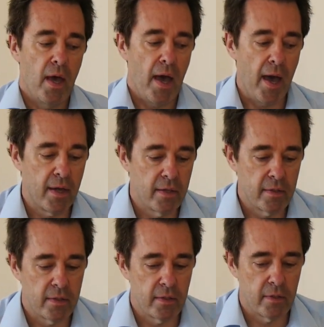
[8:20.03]

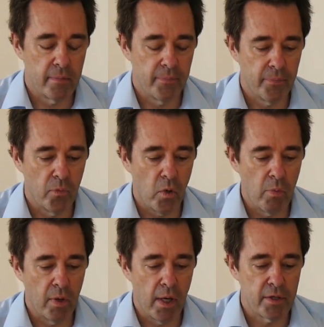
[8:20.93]
and we
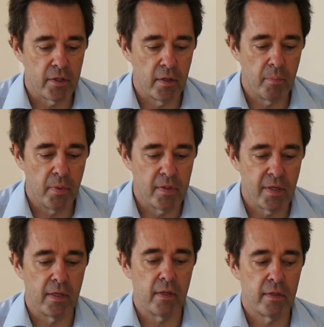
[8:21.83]
will actually be
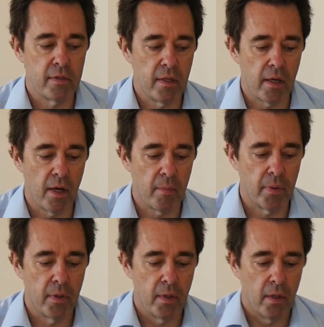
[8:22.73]
setting this thing up,
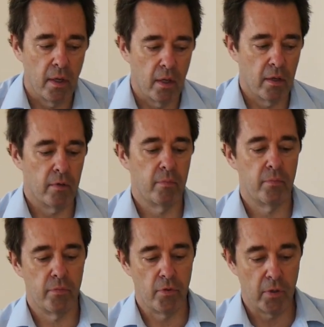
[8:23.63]

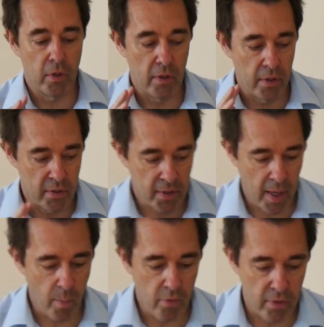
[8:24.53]
not only this
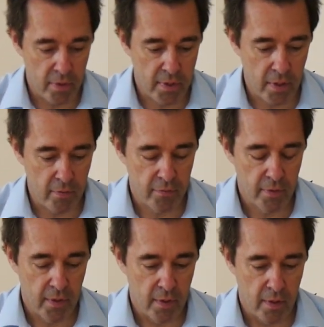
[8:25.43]
camera itself,
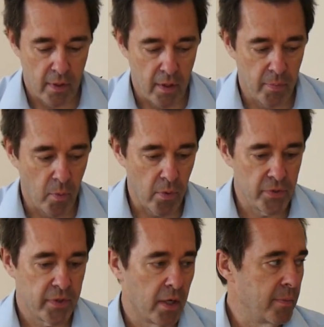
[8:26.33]
but we're
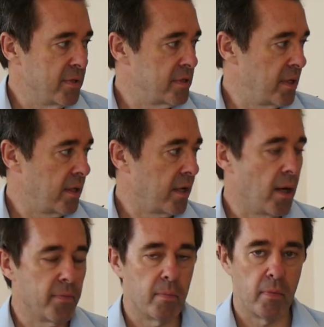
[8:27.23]
also going to be setting
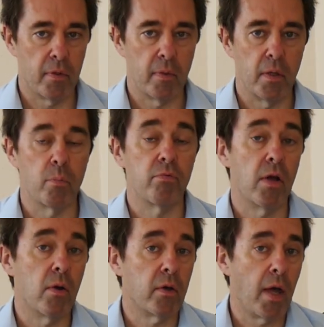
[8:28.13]
up the
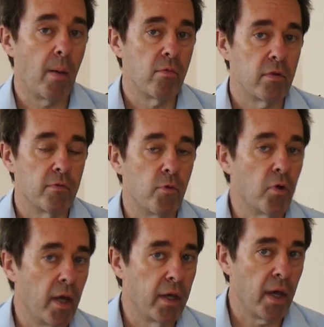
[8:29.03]
Brio camera, the
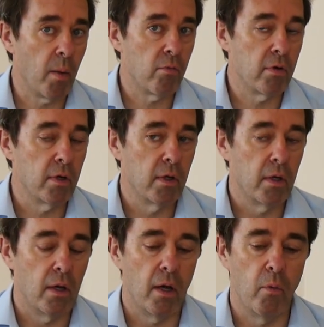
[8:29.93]
4K camera,
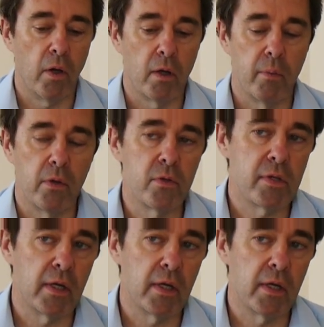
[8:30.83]
and we're going to be using